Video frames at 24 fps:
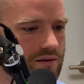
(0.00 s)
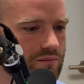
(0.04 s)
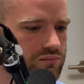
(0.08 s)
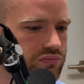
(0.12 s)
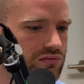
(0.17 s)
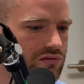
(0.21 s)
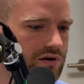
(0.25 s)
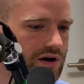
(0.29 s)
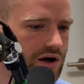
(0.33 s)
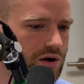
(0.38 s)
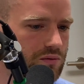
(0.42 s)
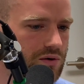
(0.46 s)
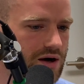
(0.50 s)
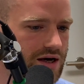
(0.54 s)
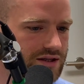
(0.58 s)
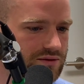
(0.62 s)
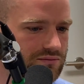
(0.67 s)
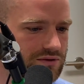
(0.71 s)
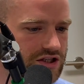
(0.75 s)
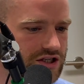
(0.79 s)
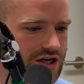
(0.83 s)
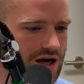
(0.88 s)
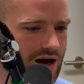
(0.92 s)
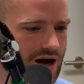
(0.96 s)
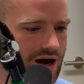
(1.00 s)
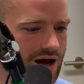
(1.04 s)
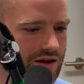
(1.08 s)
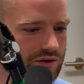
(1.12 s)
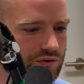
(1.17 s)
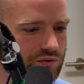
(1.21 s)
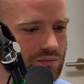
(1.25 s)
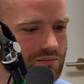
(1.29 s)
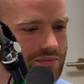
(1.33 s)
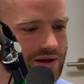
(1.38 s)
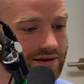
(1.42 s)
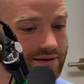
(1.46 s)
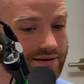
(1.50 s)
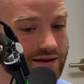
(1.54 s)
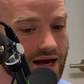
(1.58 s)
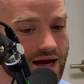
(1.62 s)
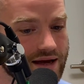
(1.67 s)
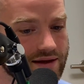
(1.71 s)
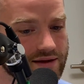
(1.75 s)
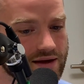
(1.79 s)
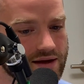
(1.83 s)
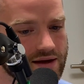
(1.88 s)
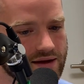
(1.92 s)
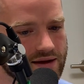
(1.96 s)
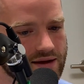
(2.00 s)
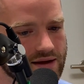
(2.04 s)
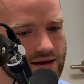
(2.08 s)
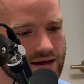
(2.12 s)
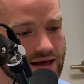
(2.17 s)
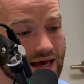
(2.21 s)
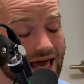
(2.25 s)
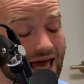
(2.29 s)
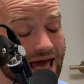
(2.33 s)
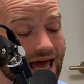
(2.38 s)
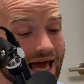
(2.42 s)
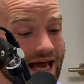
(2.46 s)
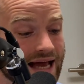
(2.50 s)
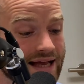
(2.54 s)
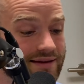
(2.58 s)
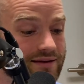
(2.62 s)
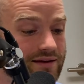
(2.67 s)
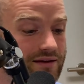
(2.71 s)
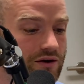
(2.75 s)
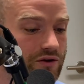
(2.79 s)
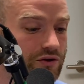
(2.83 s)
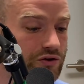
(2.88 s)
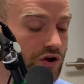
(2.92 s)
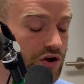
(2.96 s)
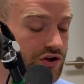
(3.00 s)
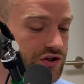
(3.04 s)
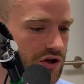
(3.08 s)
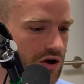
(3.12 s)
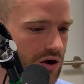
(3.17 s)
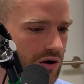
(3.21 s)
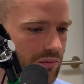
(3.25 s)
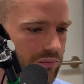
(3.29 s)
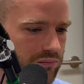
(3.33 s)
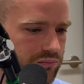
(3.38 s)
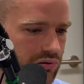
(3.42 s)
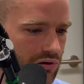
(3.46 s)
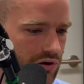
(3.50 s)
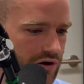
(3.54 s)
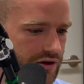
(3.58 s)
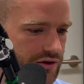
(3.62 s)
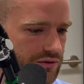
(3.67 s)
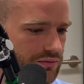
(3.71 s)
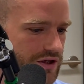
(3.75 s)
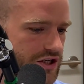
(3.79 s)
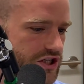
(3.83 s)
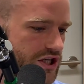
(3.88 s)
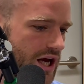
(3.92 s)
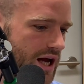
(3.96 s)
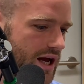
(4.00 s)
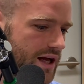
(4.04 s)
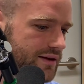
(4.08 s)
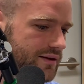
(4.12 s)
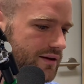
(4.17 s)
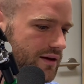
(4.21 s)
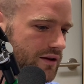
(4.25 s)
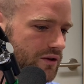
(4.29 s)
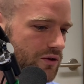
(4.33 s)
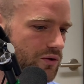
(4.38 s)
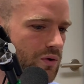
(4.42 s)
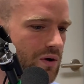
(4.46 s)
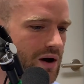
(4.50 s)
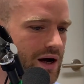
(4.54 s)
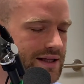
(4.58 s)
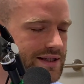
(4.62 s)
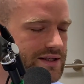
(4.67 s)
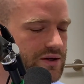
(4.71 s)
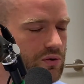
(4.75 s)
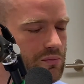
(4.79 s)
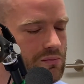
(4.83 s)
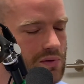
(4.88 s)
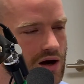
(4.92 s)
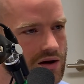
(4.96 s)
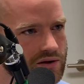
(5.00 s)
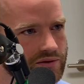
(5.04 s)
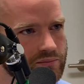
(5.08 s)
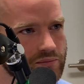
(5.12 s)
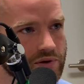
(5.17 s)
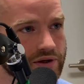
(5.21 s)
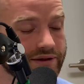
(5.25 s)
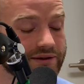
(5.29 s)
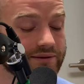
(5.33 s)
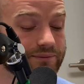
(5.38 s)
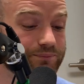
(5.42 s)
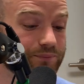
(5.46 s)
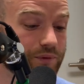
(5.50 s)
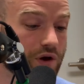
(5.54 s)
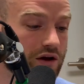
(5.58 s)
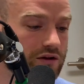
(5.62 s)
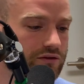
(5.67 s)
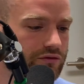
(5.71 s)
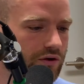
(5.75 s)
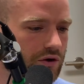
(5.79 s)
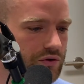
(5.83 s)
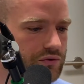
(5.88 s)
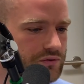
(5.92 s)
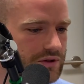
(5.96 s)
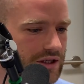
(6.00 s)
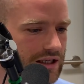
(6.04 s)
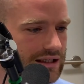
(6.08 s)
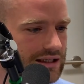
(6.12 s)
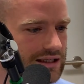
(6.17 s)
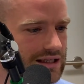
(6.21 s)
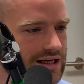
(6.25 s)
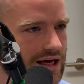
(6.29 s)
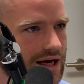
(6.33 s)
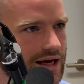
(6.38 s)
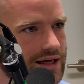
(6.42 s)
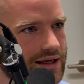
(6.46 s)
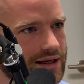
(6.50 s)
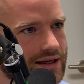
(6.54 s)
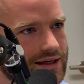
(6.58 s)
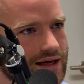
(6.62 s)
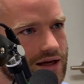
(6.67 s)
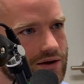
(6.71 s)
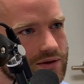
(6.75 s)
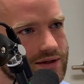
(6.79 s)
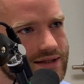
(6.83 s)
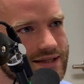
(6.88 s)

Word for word: pull requests which are hard to maintain. And another point which I had no idea about, but unfortunately I cannot